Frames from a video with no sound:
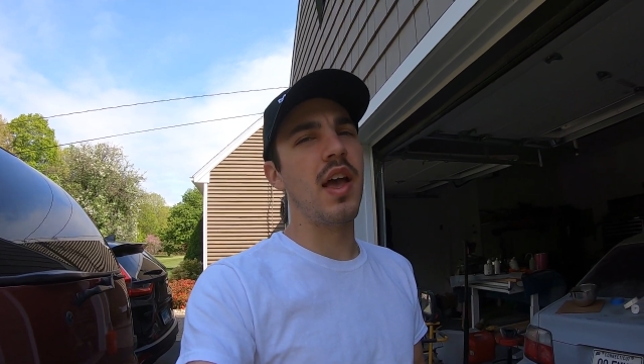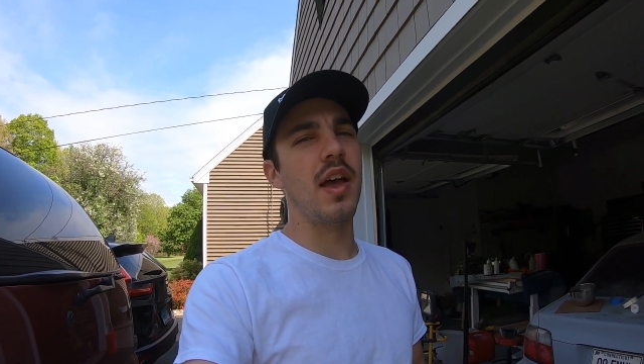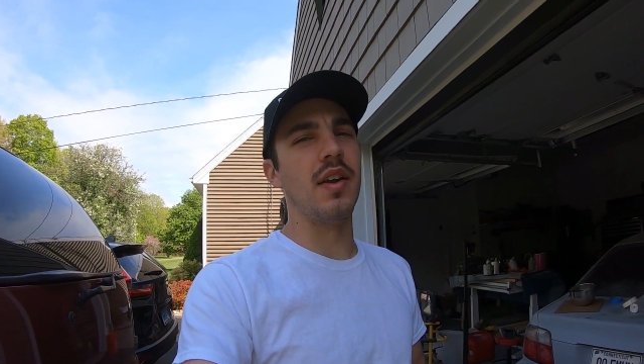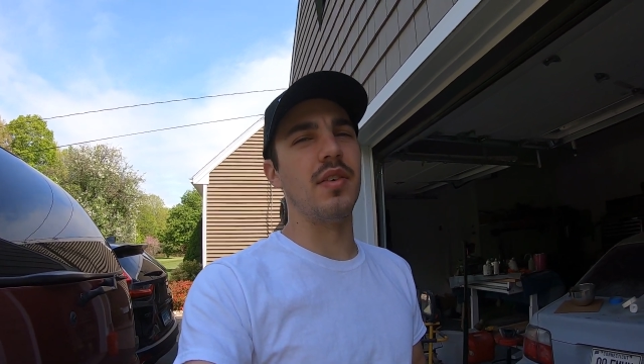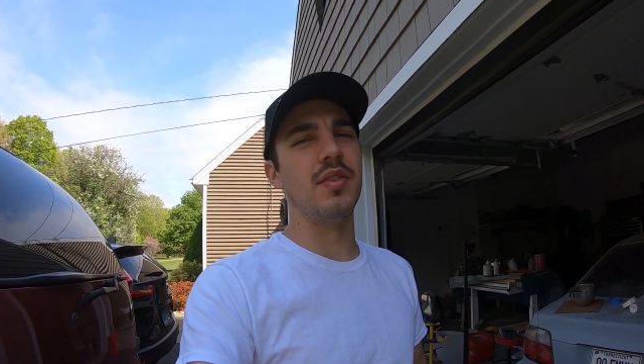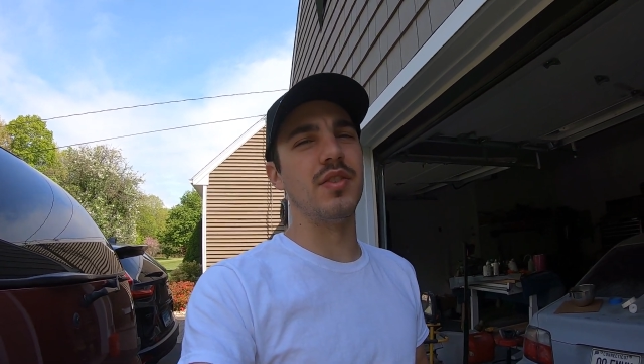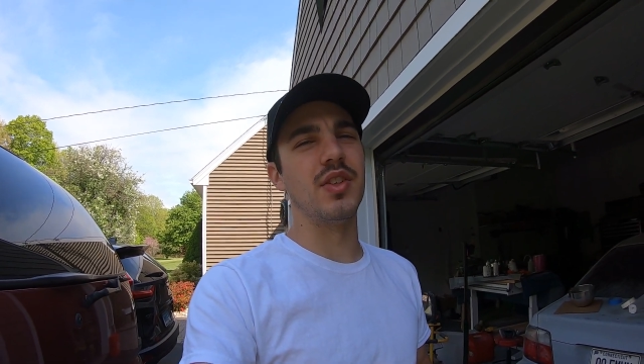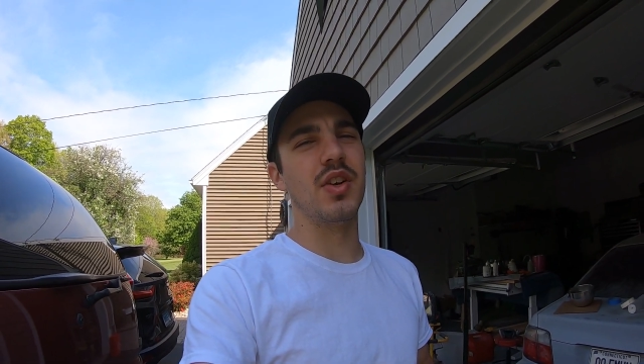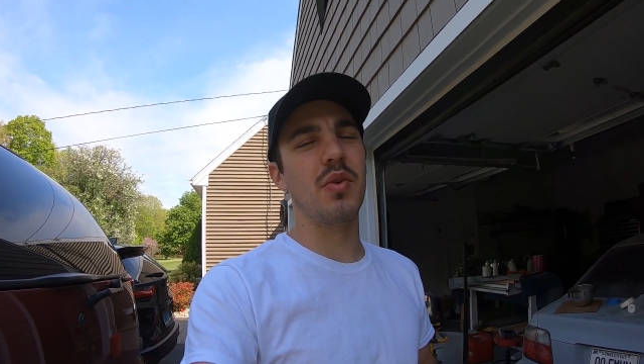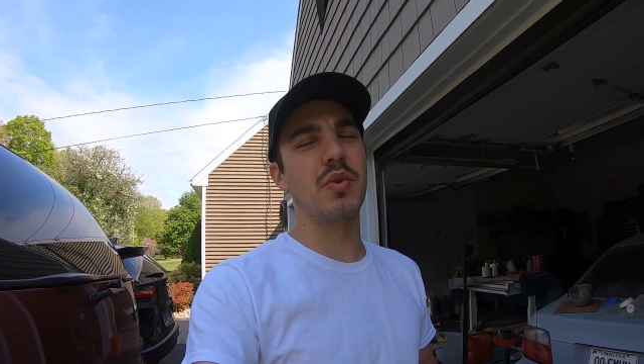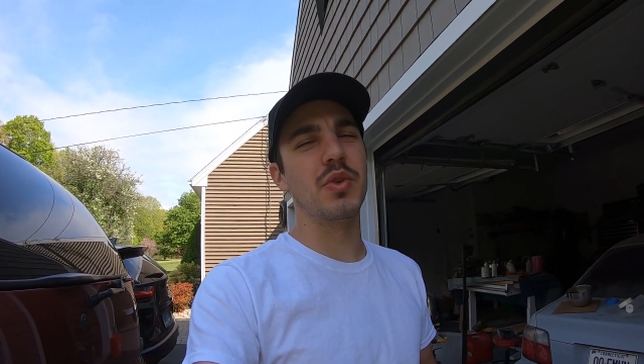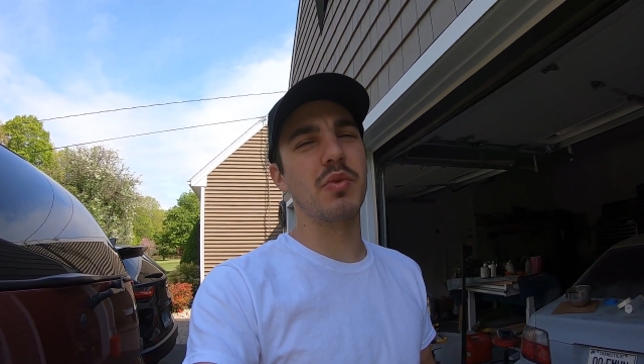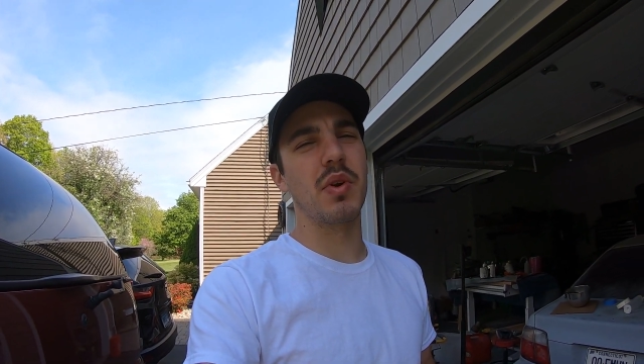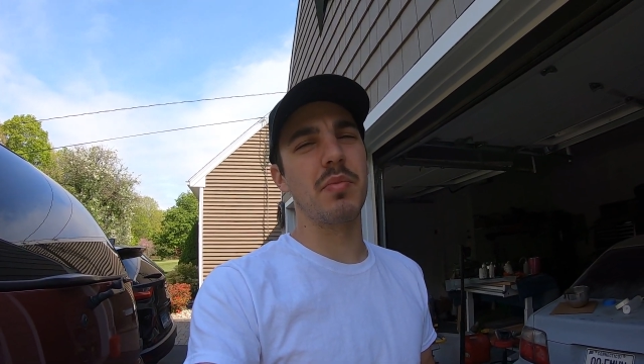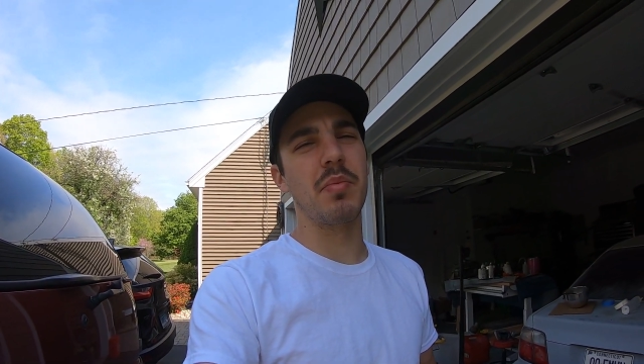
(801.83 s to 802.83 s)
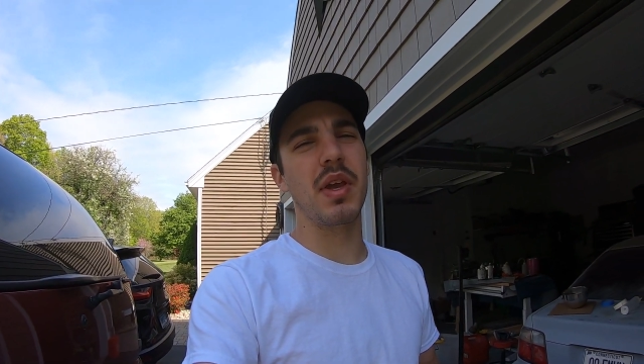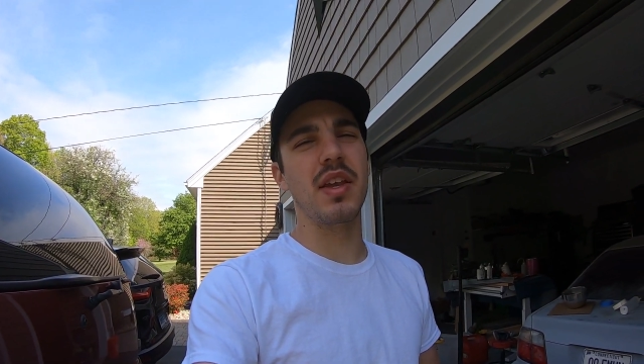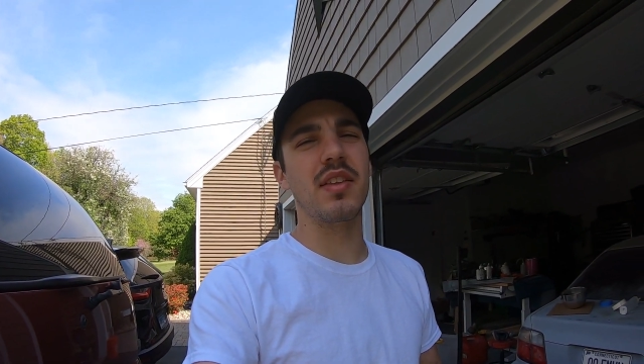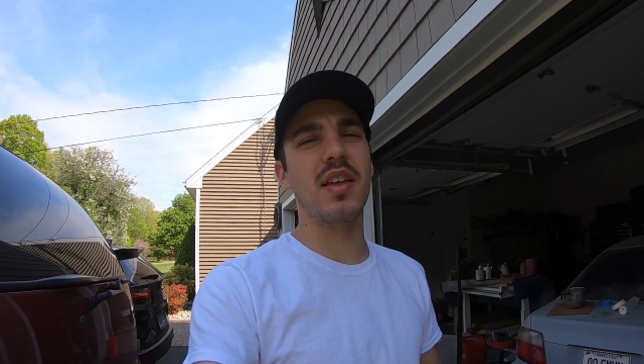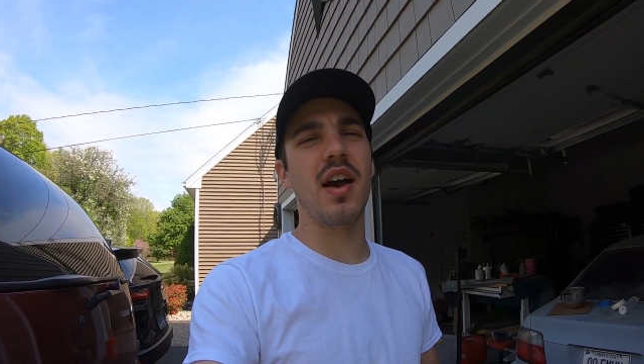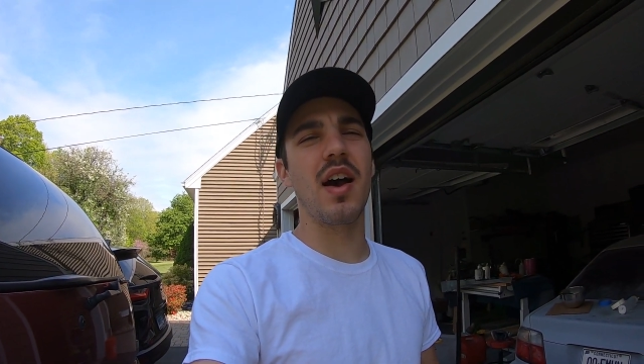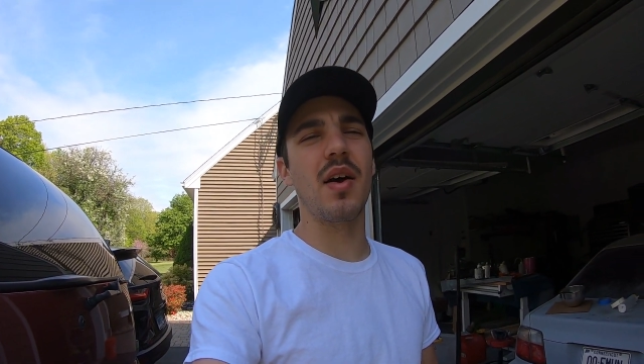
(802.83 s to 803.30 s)
and you always want to paint
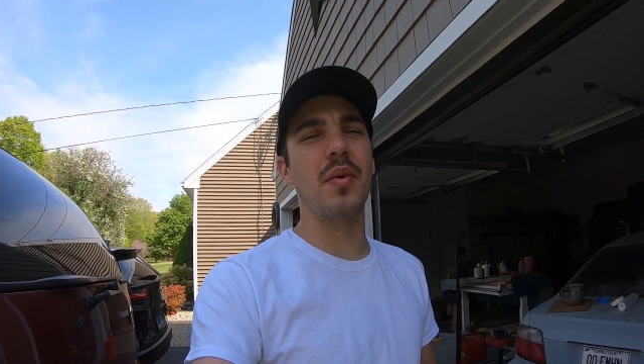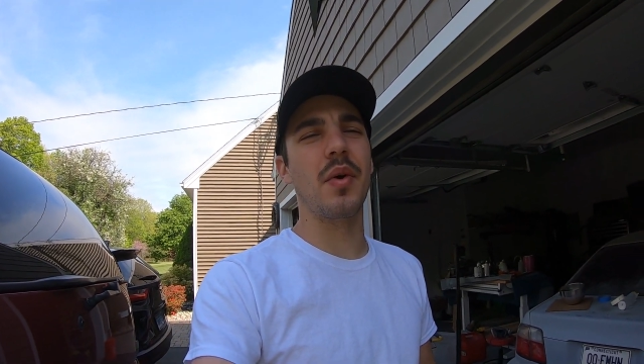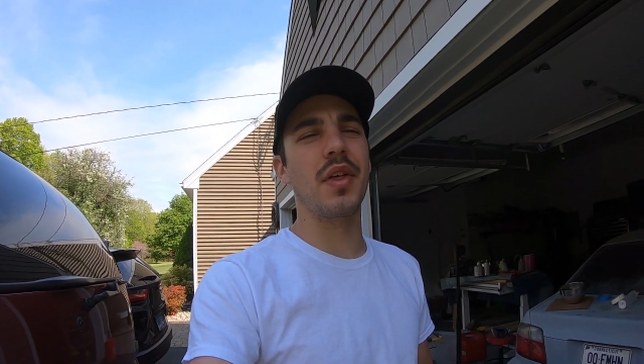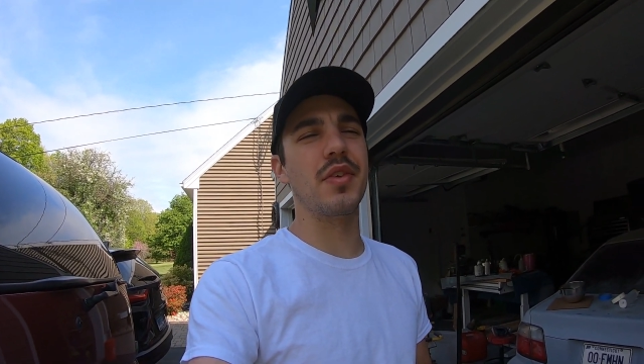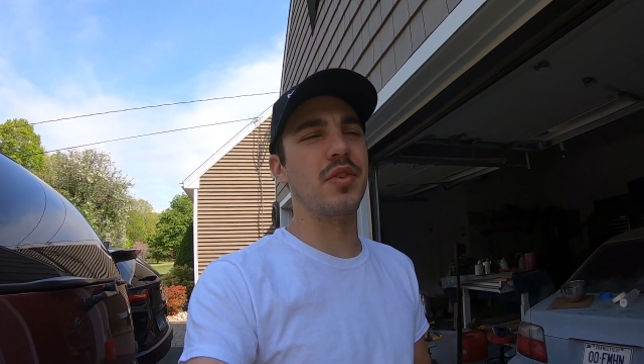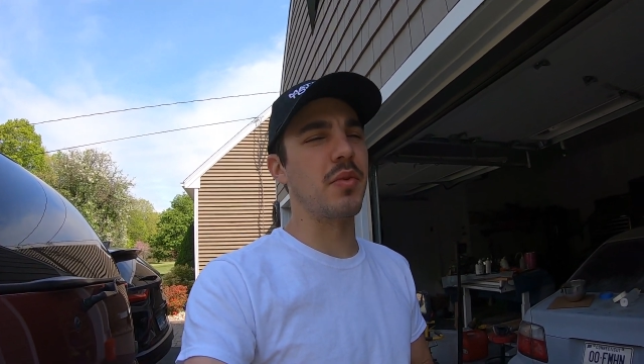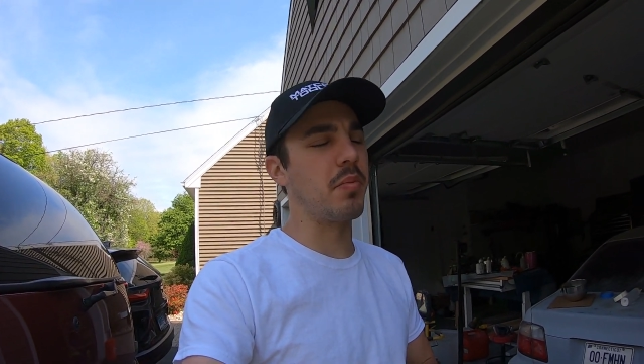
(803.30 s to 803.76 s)
in the hot weather.